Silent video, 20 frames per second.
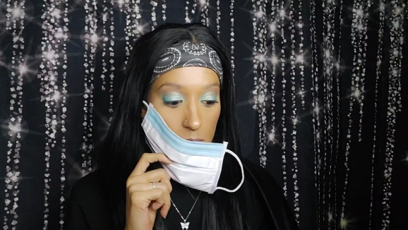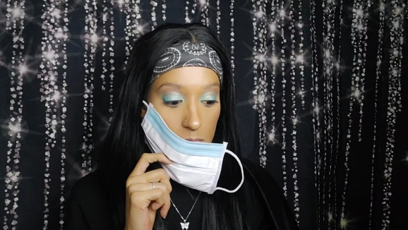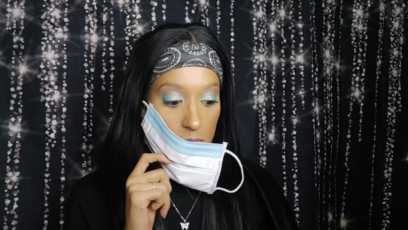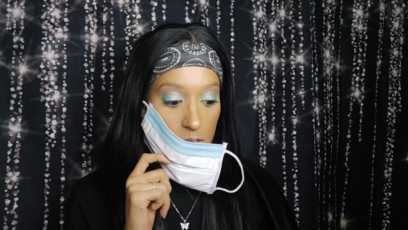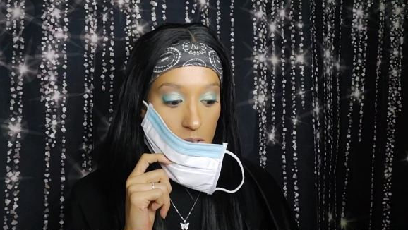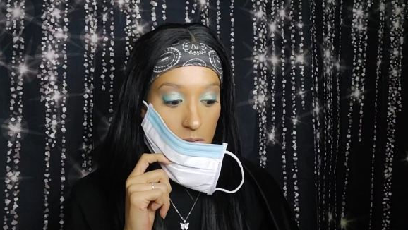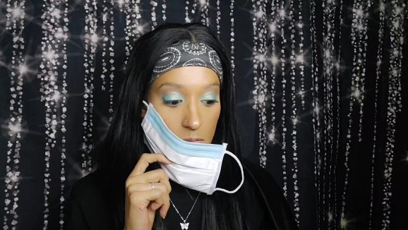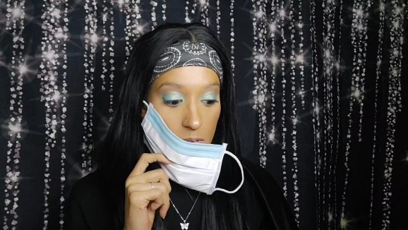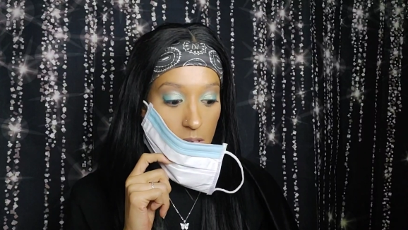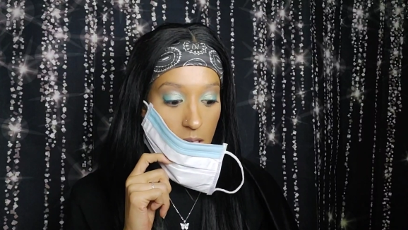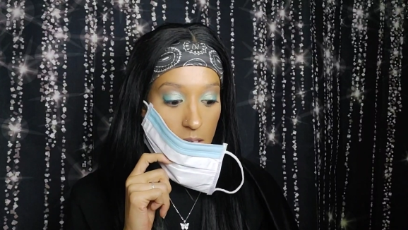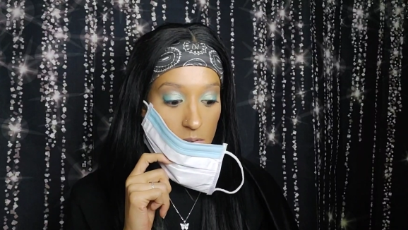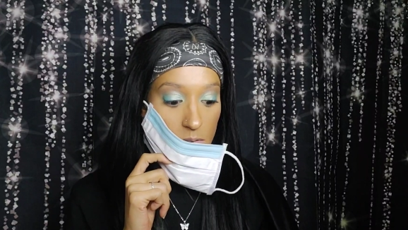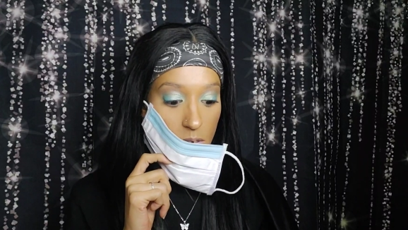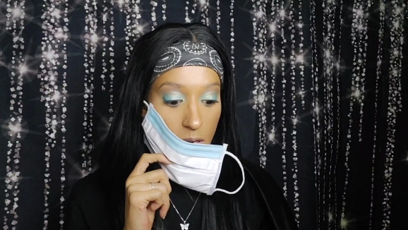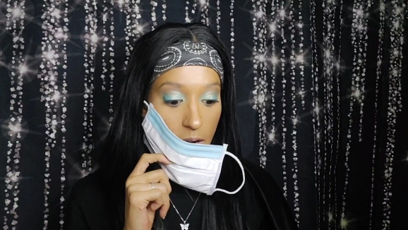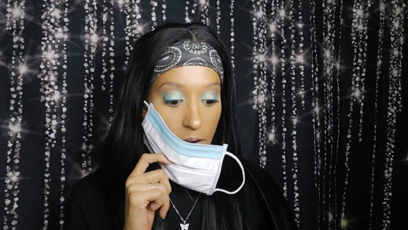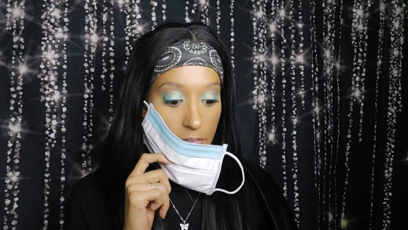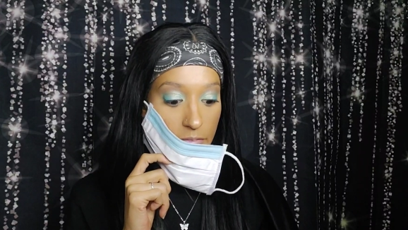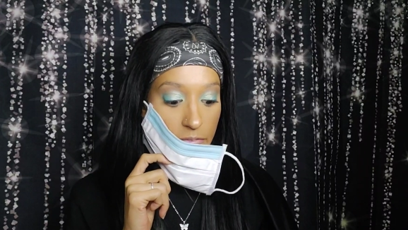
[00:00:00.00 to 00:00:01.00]
So that's where
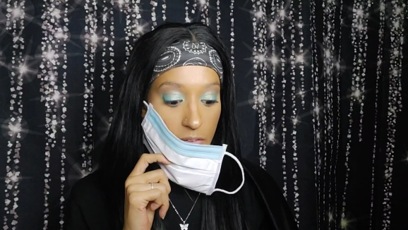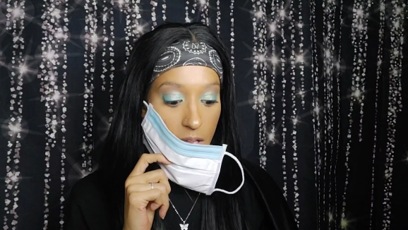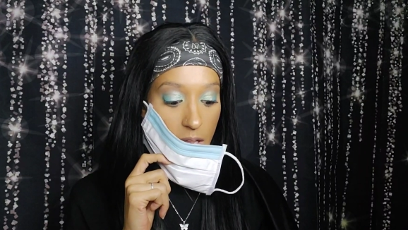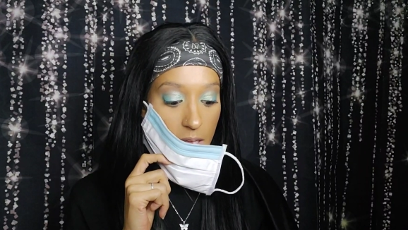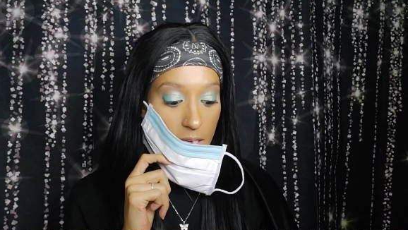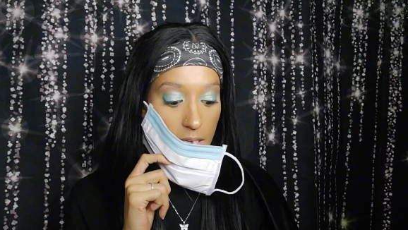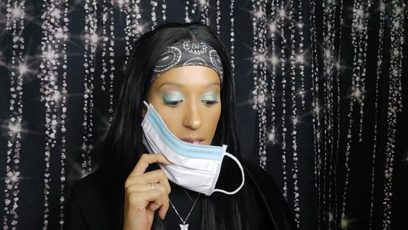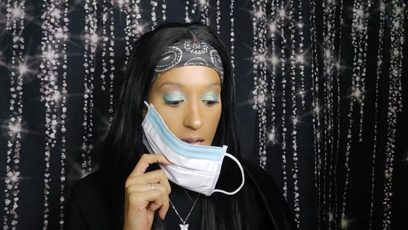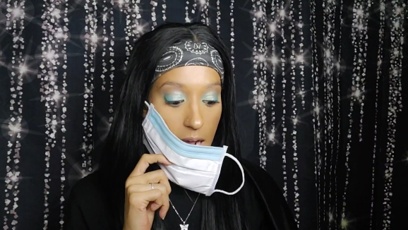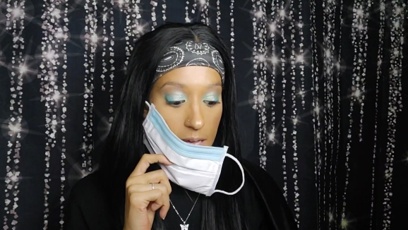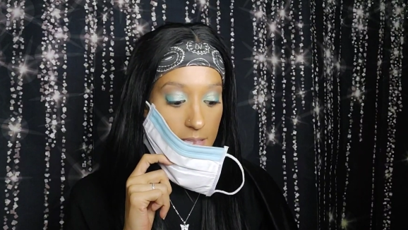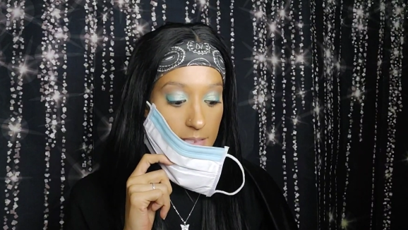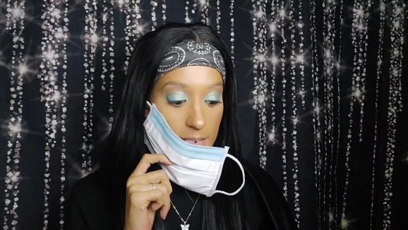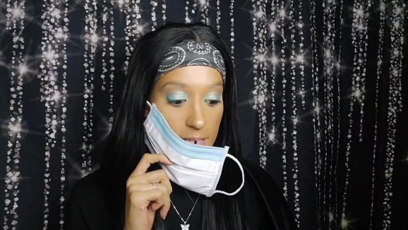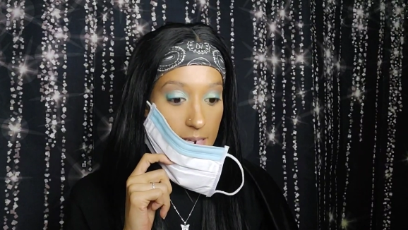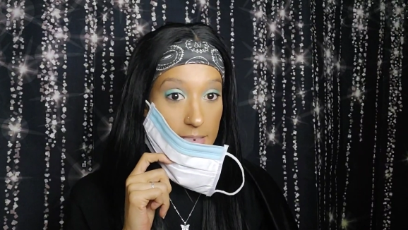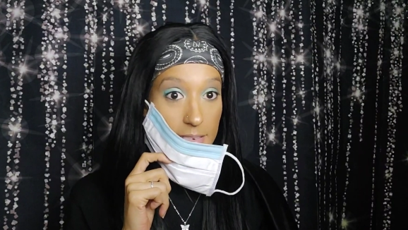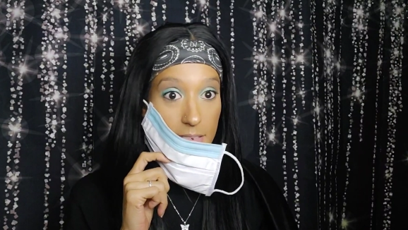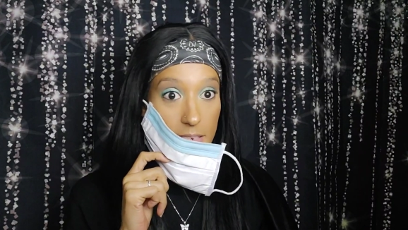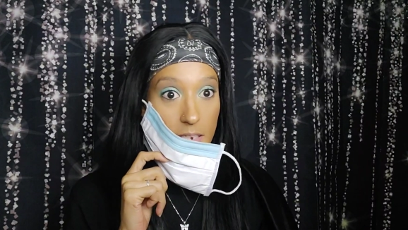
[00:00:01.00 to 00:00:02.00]
I feel like he got that
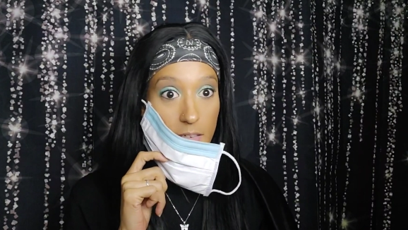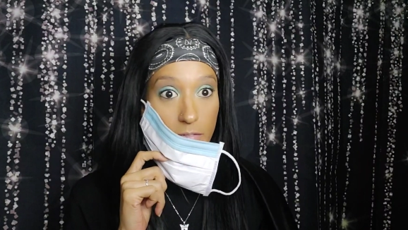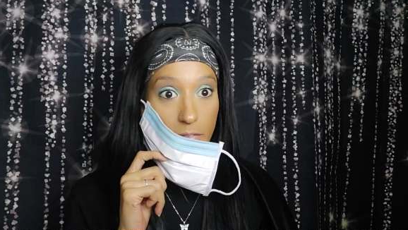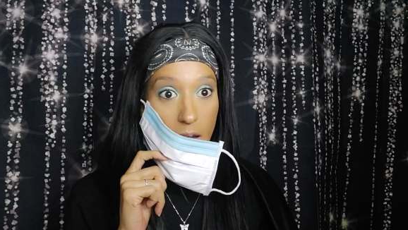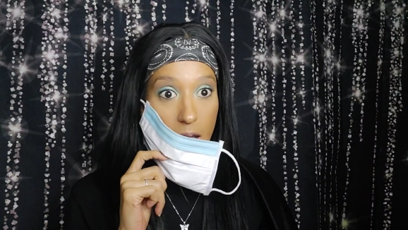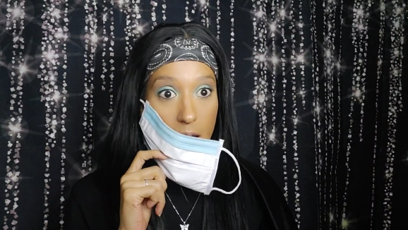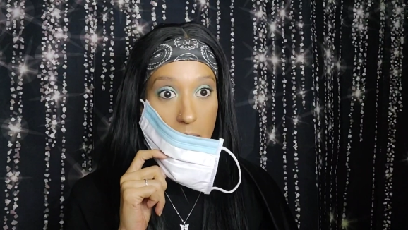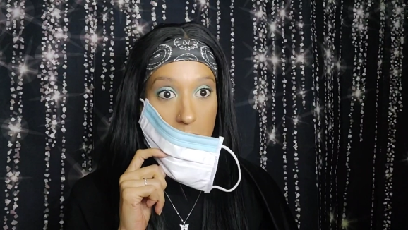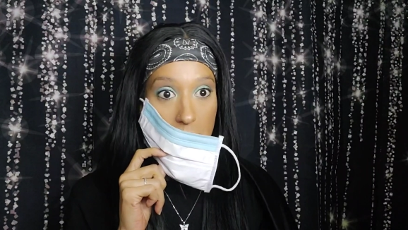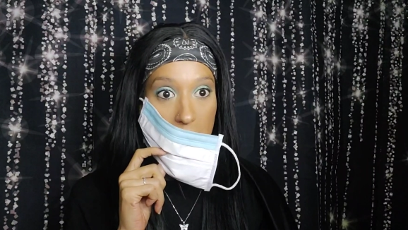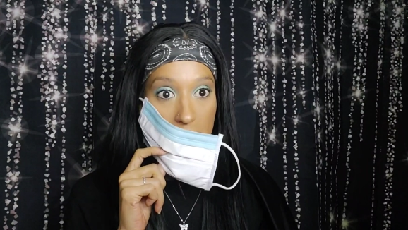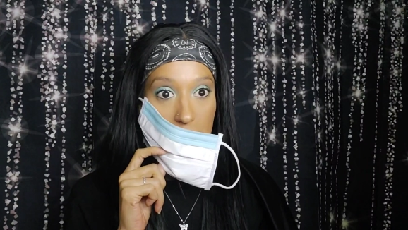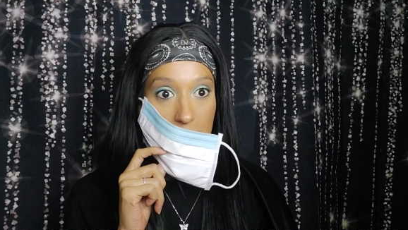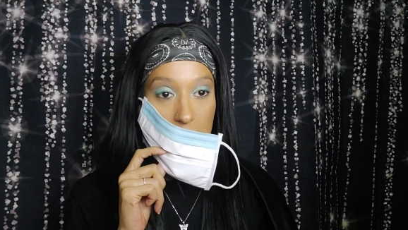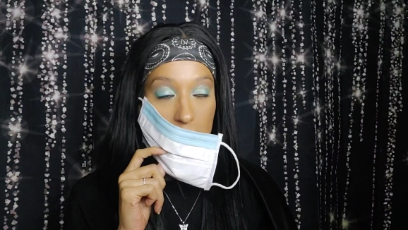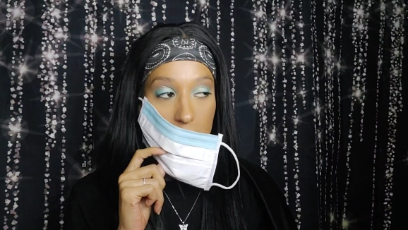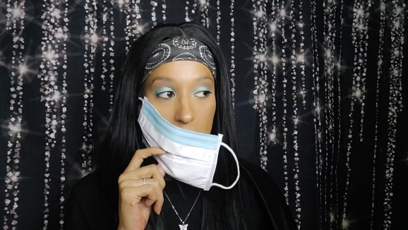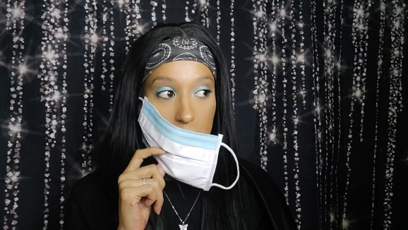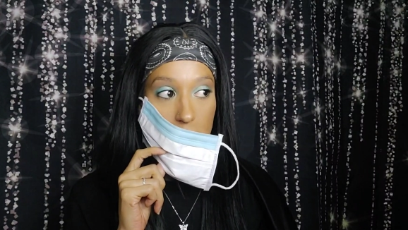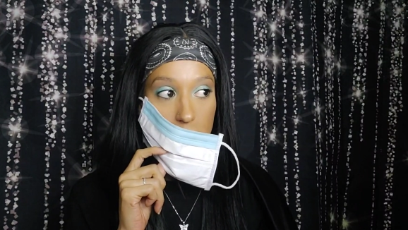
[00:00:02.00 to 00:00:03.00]
idea from, and
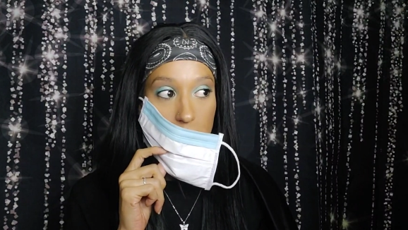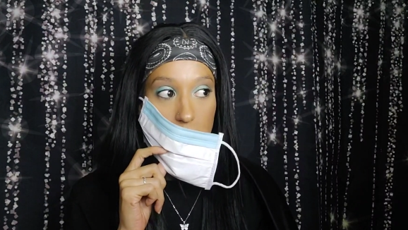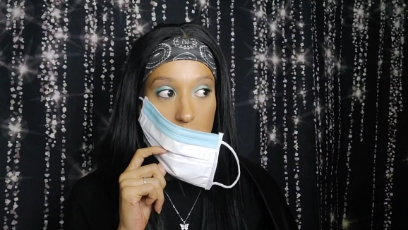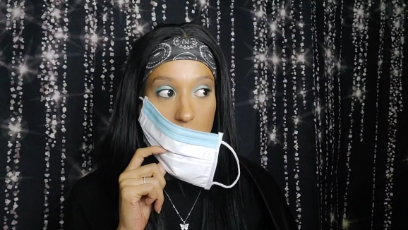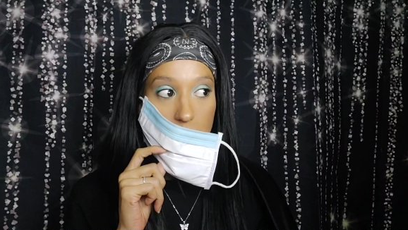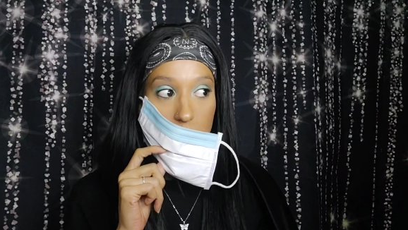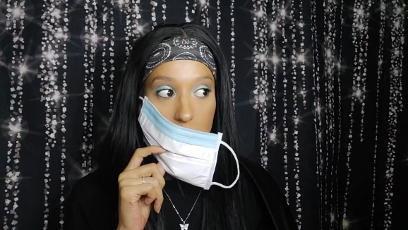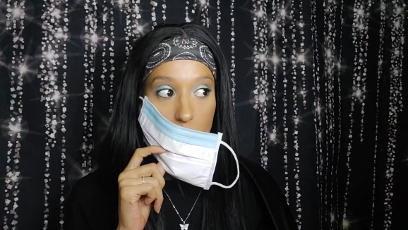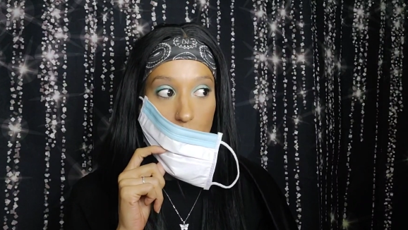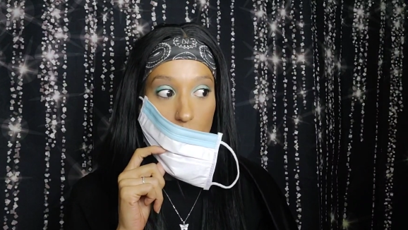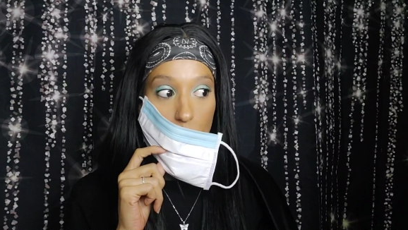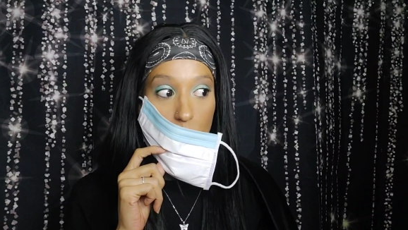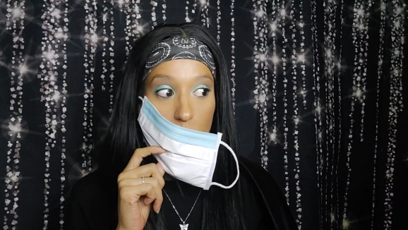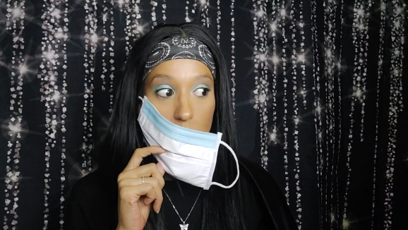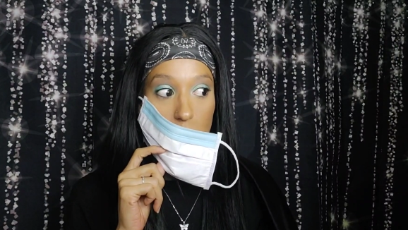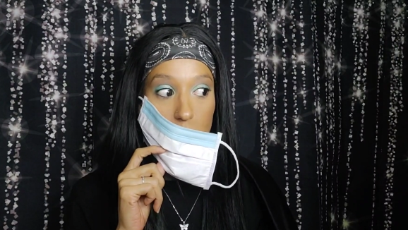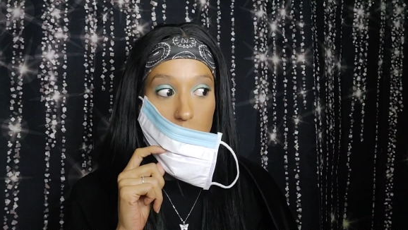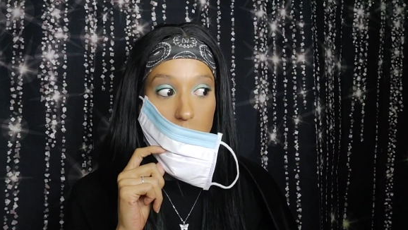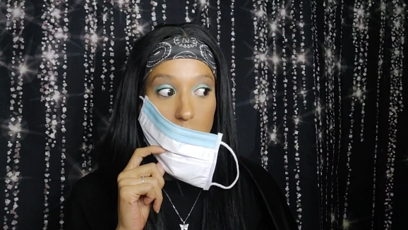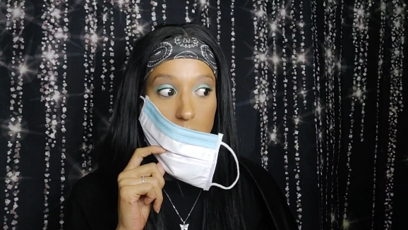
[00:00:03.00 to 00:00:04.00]
he just kind of
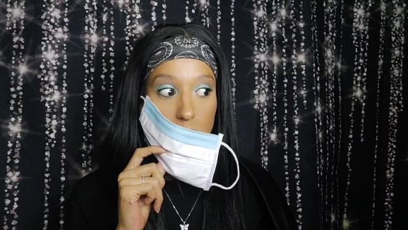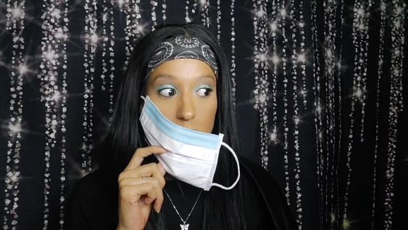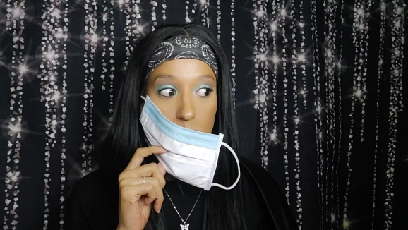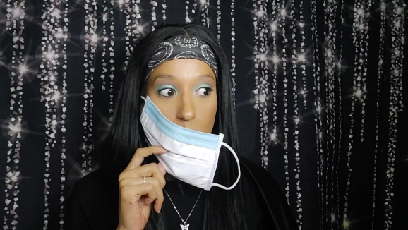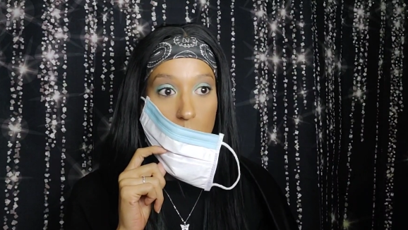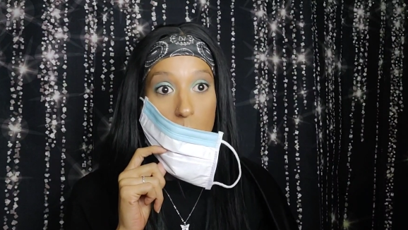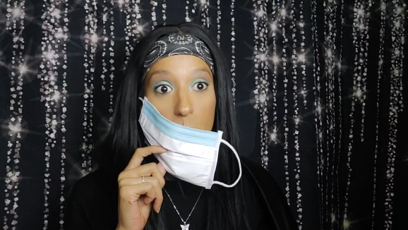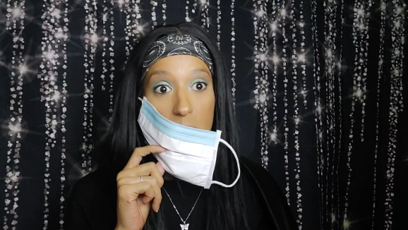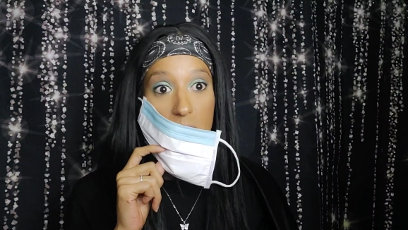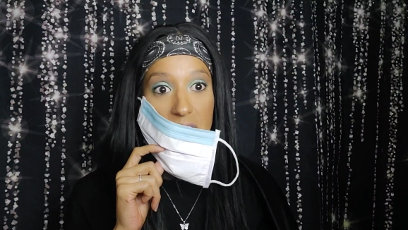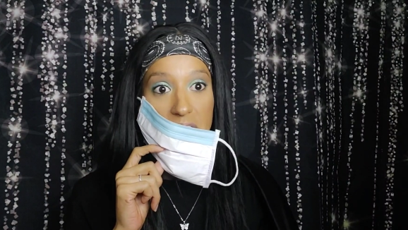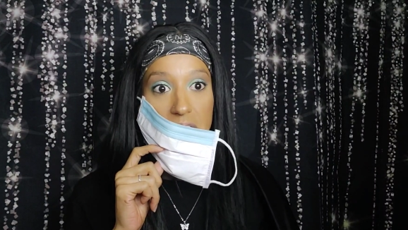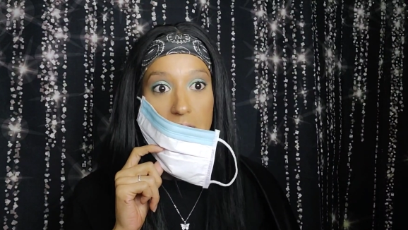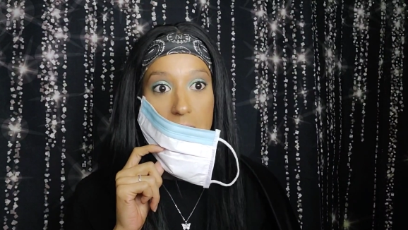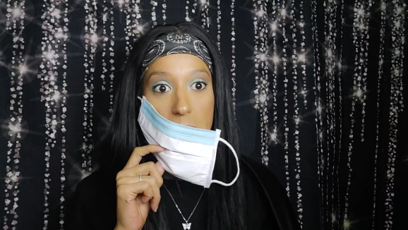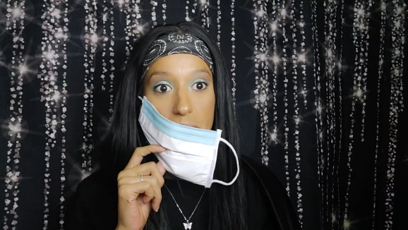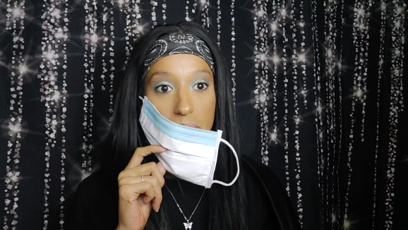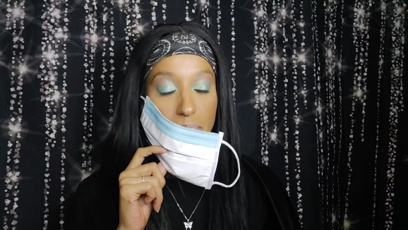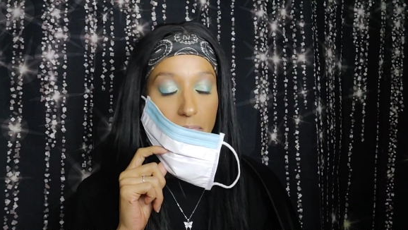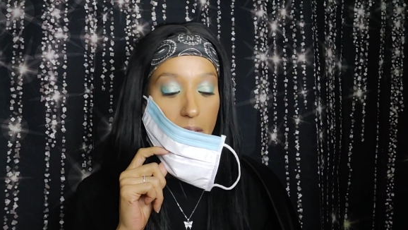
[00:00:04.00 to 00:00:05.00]
went with it.